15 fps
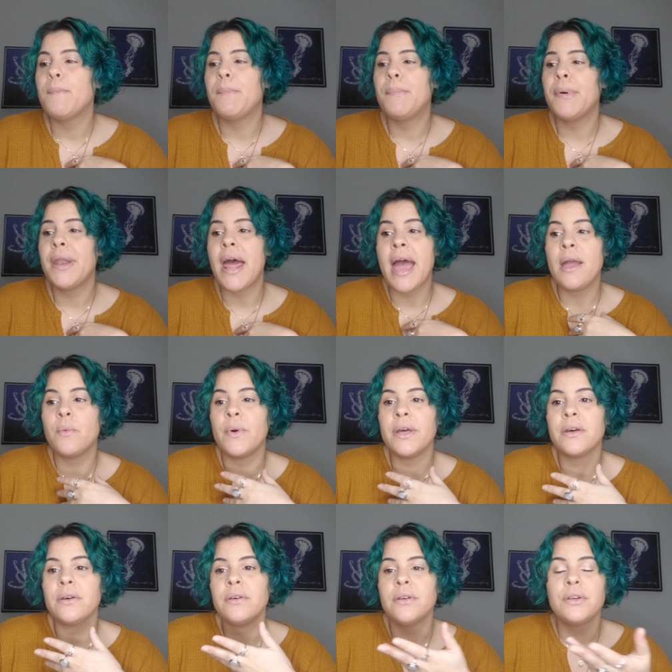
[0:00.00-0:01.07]
but I
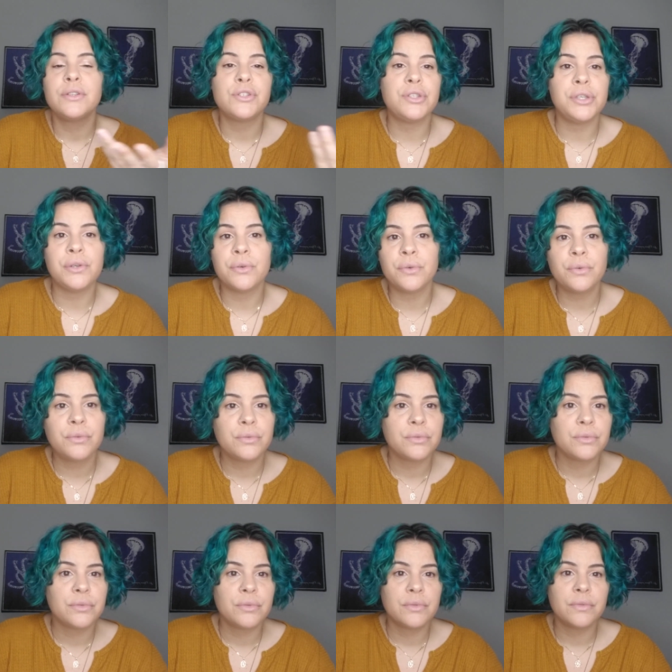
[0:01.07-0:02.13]
will do
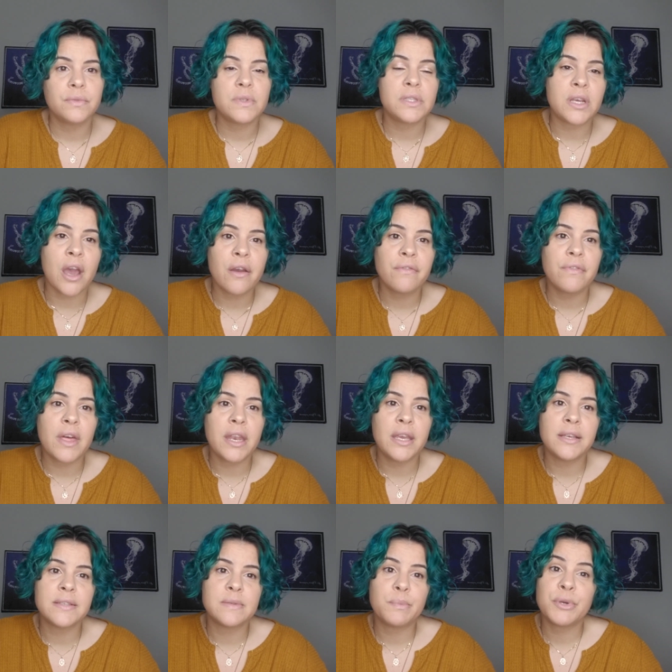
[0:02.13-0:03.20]
stuff that
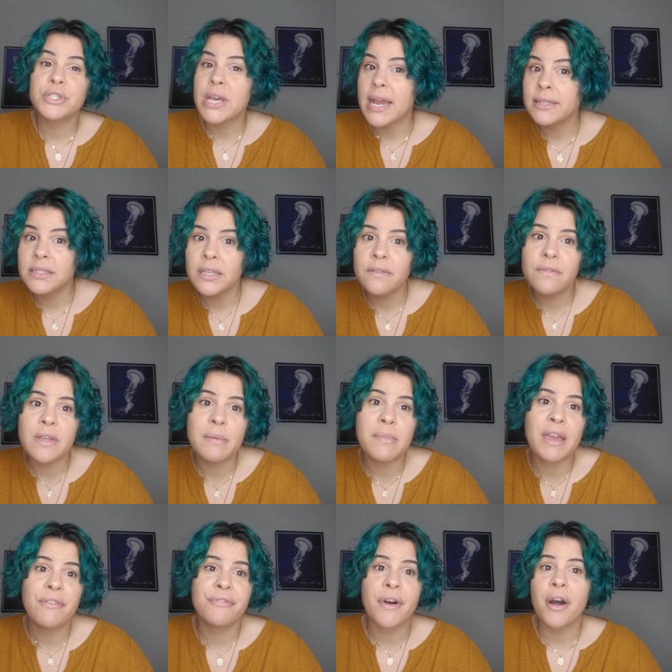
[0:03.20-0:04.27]
is protective that
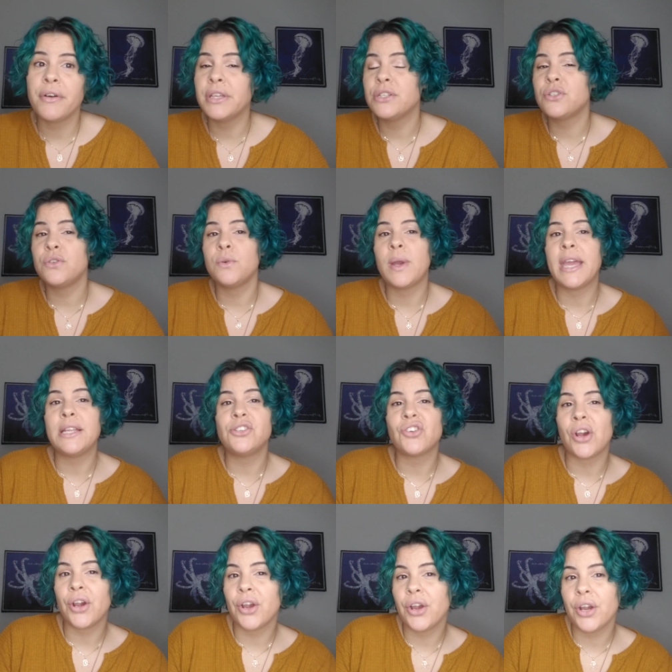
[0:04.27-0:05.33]
may fall into a
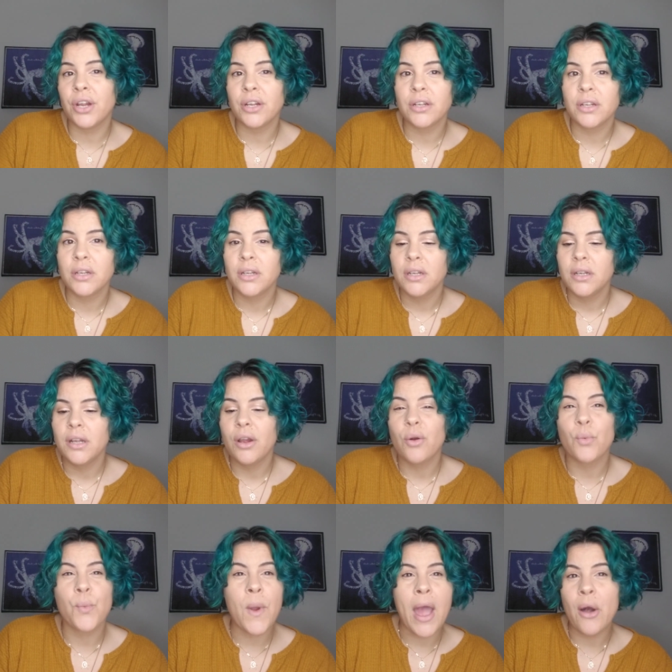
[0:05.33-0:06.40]
darker
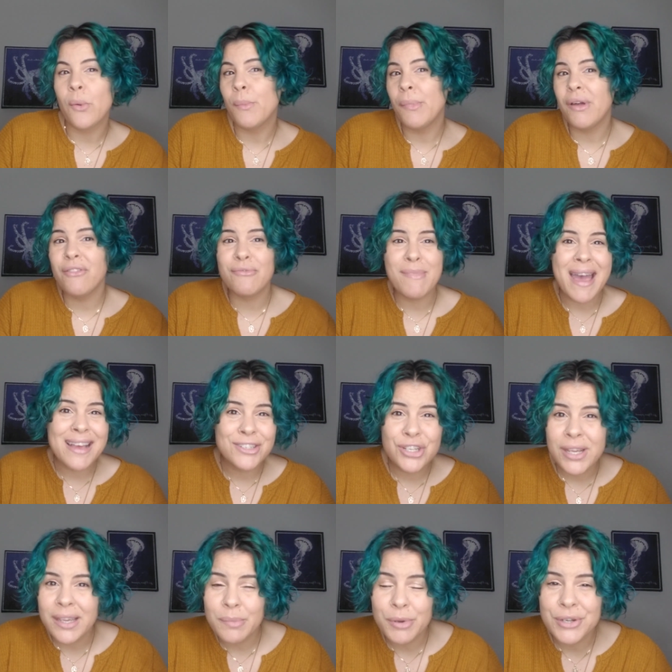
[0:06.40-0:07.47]
realm of
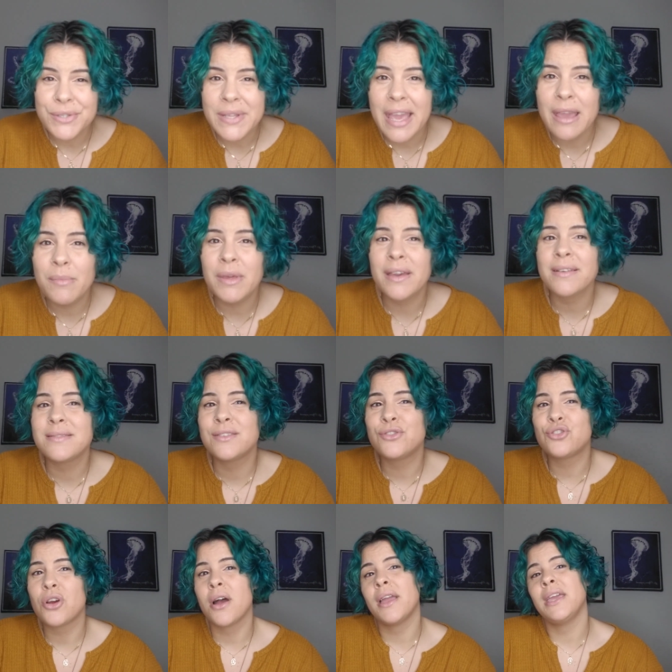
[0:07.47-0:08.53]
magic per se, because it's
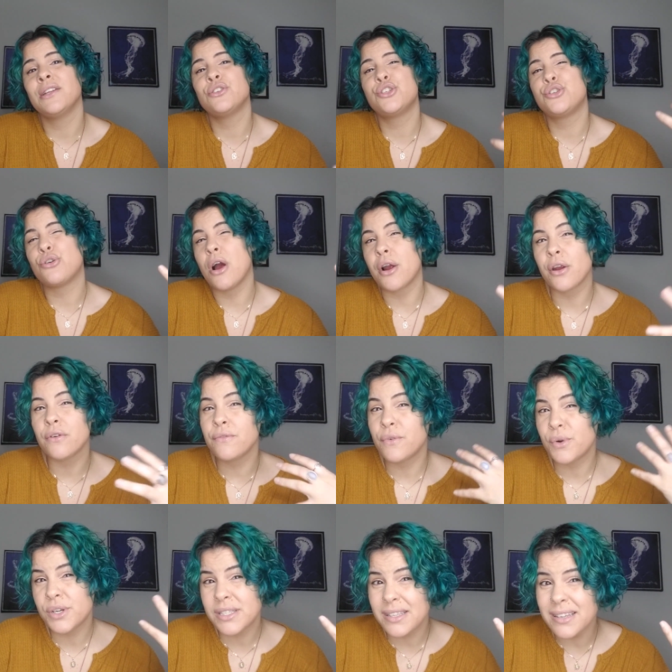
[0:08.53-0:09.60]
drawing in stronger
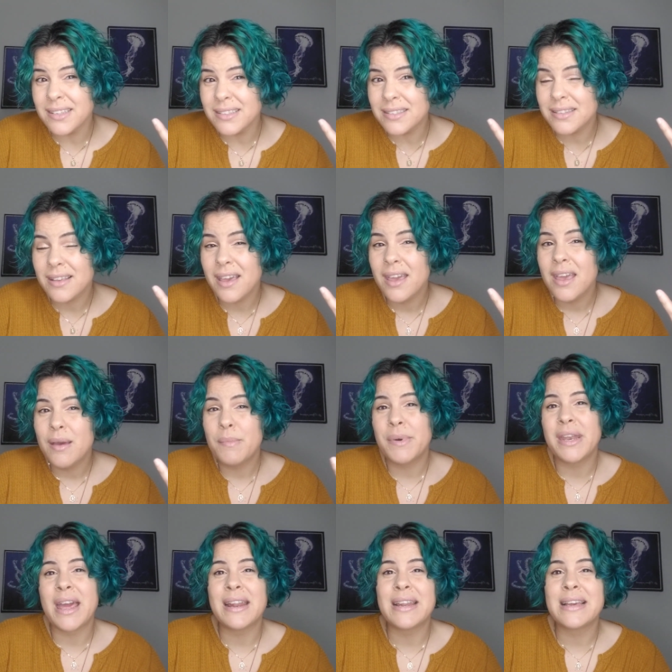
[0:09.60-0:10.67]
forces, but
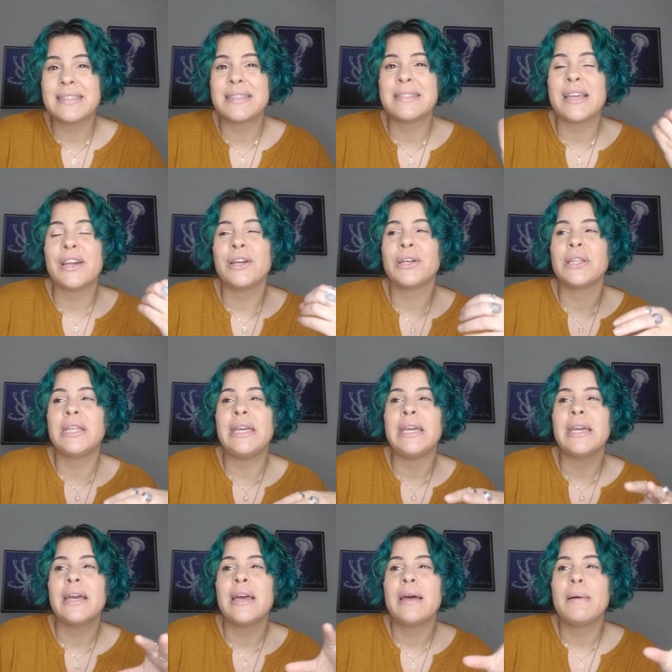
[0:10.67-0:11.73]
not necessarily
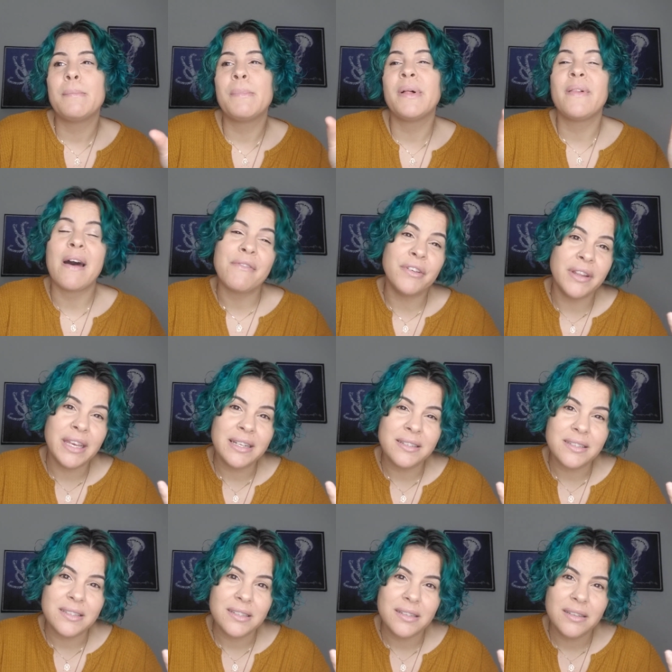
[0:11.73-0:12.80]
malevolent.